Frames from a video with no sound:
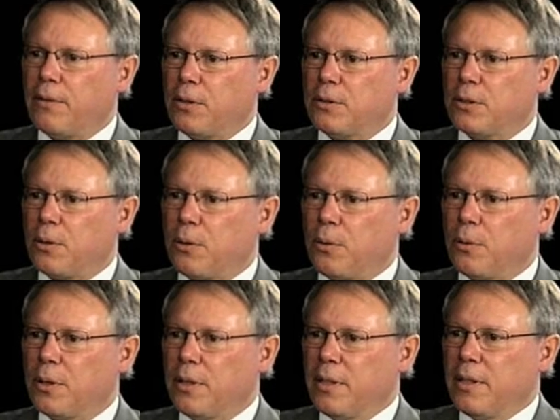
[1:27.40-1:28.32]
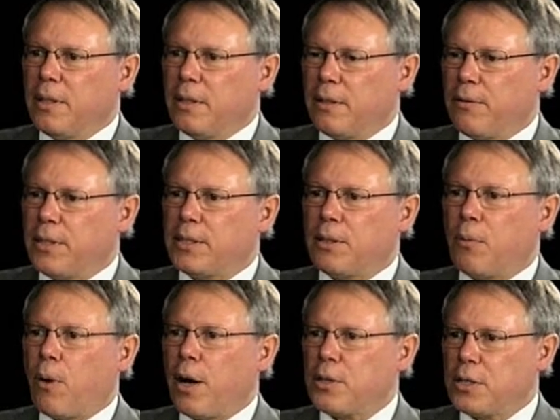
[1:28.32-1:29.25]
years old, to visit
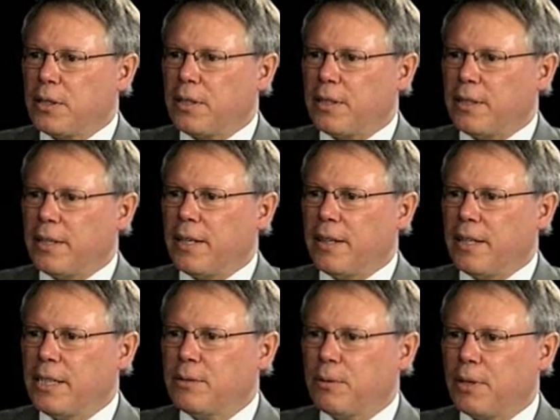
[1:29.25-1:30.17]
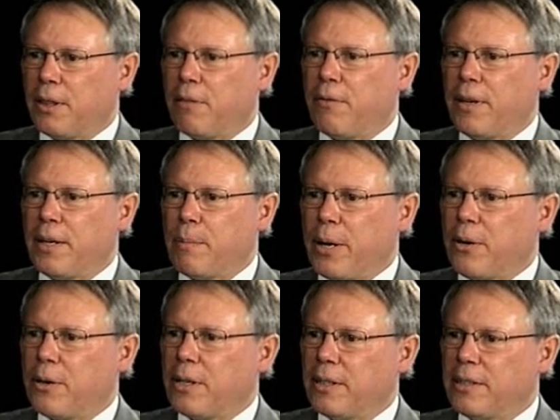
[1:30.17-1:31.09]
Washington. And these were the three
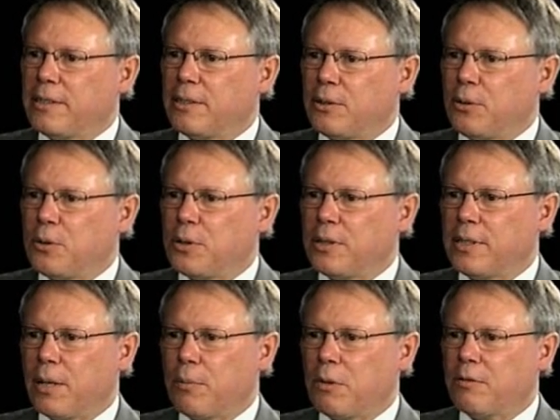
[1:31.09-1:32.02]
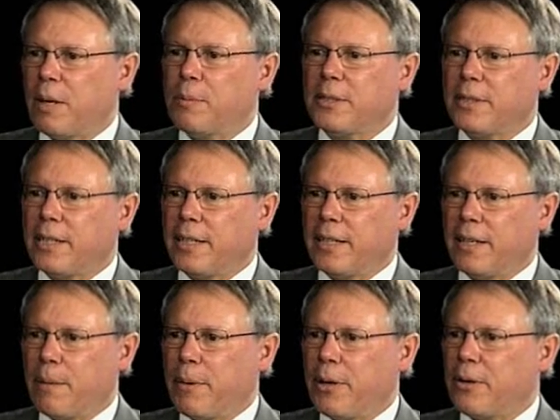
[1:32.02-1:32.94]
American institutions that were representing
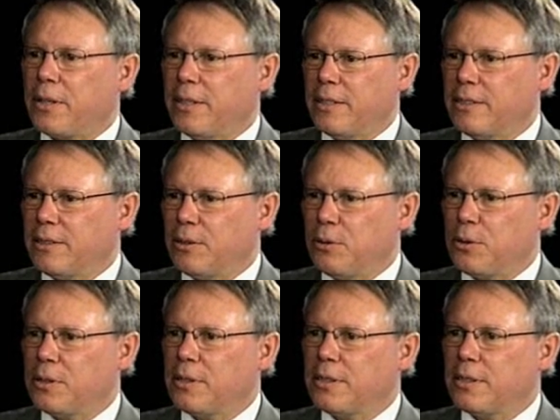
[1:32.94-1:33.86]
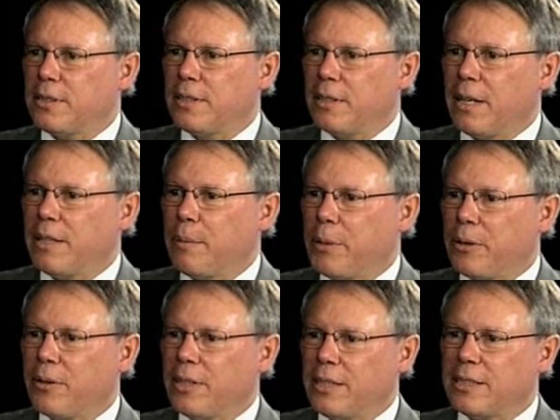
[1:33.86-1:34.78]
American institutions in the
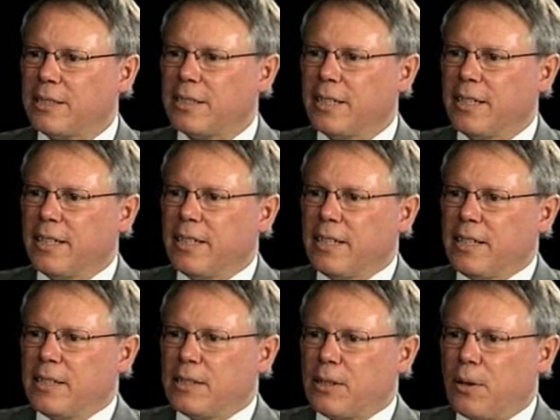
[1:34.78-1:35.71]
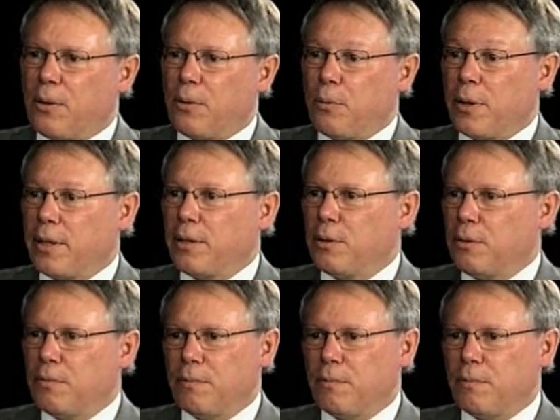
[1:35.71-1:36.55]
Middle East. So within